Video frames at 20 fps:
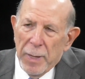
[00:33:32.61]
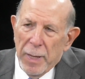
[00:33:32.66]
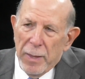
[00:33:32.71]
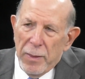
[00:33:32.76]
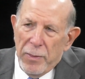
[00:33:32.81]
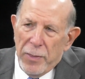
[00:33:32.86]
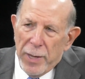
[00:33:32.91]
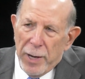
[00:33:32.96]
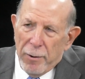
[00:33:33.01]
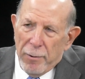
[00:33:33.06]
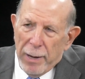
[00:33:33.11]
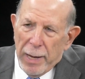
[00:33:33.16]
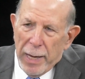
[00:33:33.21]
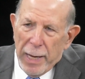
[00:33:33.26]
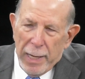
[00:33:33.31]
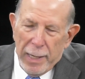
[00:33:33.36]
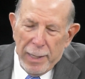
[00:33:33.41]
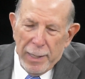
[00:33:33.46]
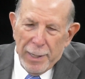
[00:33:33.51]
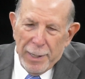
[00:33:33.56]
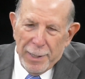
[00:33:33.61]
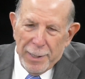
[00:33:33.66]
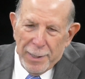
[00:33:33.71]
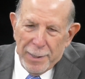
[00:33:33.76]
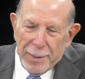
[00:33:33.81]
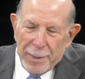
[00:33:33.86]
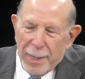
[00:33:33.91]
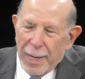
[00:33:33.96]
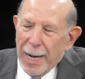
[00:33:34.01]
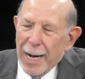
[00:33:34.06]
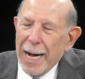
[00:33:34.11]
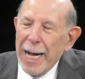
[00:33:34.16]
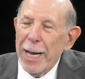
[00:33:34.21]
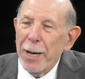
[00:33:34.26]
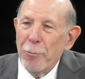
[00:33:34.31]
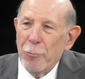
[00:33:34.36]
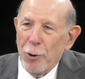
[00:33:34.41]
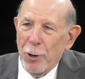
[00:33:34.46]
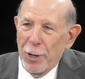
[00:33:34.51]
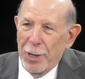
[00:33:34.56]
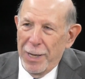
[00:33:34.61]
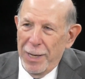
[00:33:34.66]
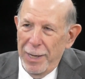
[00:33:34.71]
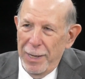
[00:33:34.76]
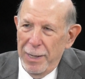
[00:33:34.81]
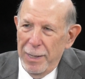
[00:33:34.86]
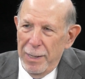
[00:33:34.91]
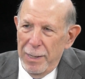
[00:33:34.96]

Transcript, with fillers: there a, uh, a hierarchy